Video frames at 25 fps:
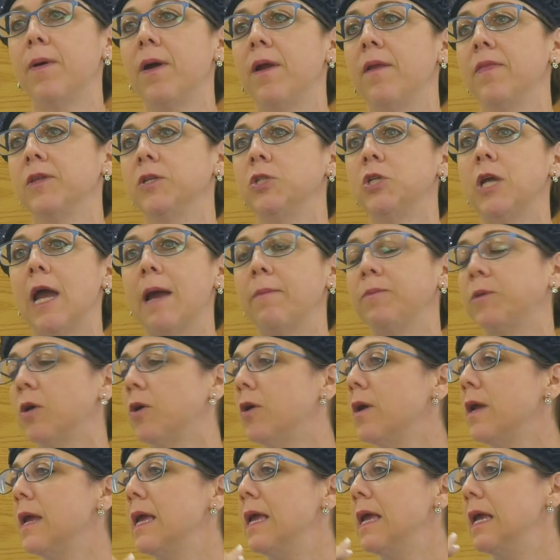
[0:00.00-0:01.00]
part of the
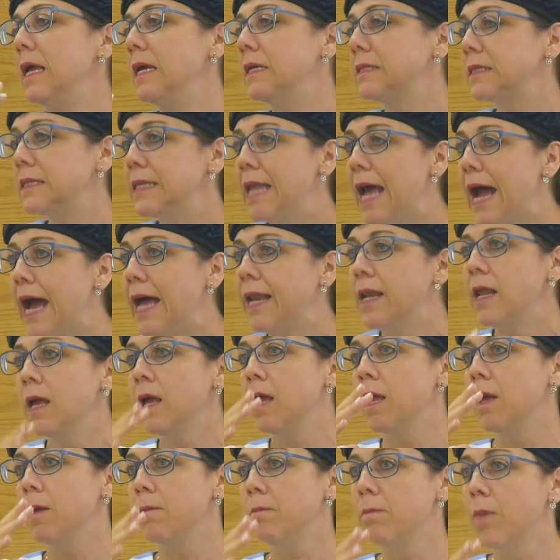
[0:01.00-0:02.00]
chapter is not
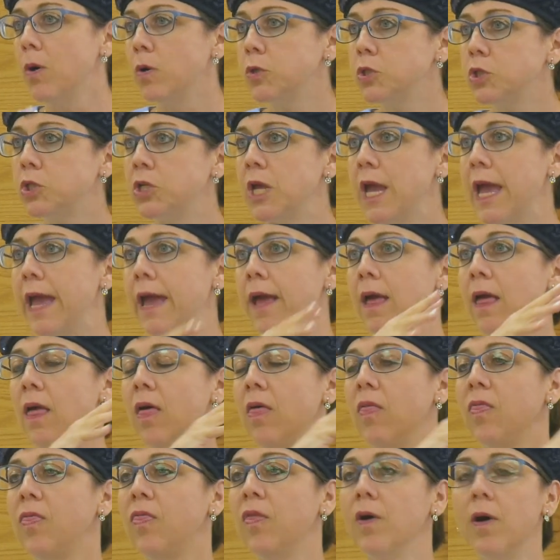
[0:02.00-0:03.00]
Moshe
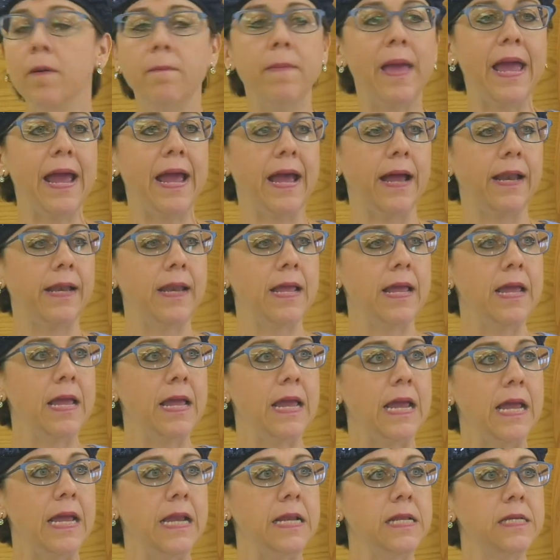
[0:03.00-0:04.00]
the man.
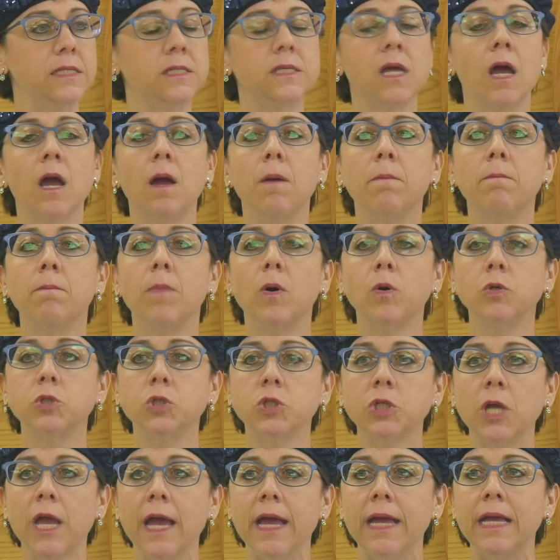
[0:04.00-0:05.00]
It is
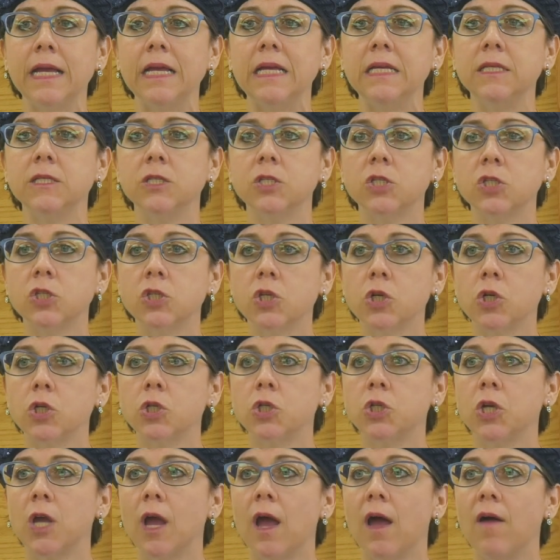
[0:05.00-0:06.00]
Moshe in
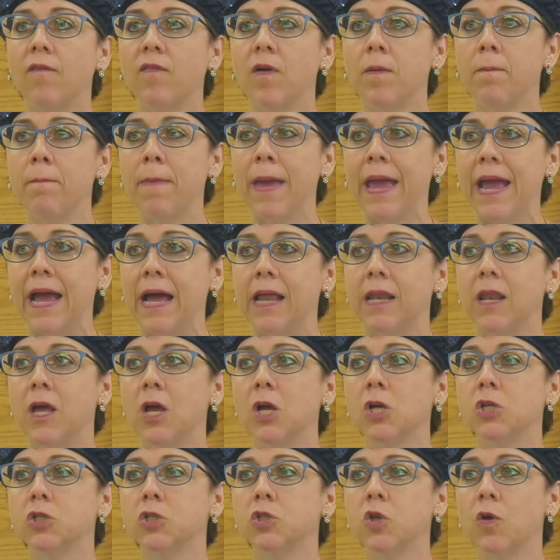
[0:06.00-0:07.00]
search of a man
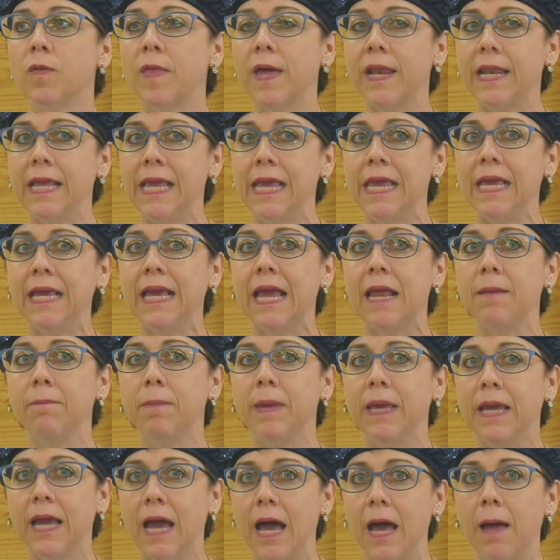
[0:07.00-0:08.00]
so that he can
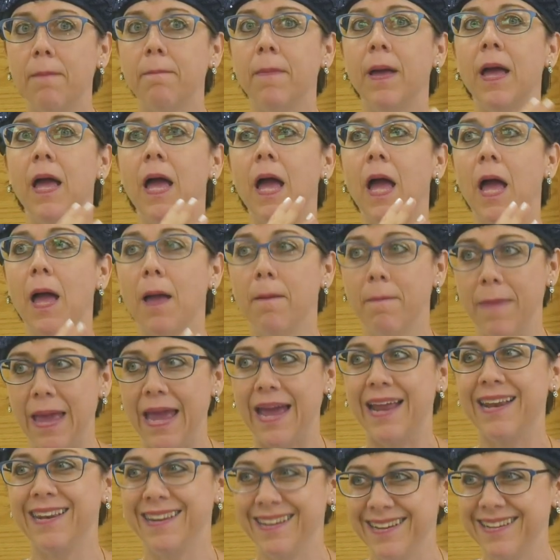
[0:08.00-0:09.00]
become a man.
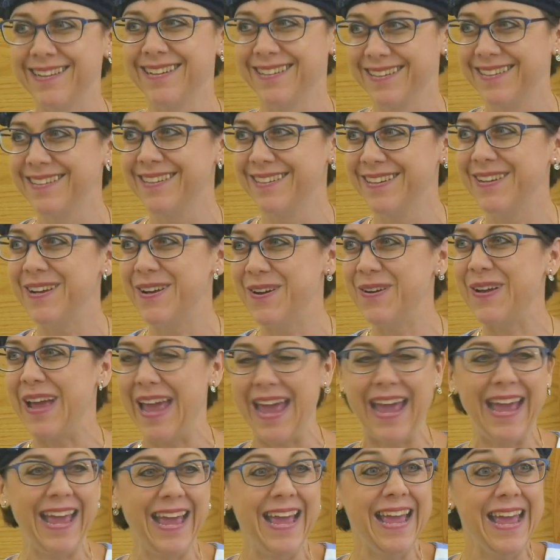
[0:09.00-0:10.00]

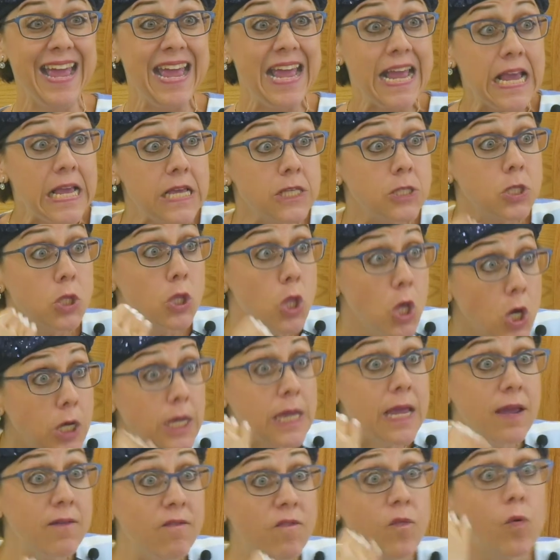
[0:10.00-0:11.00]
Okay? He's looking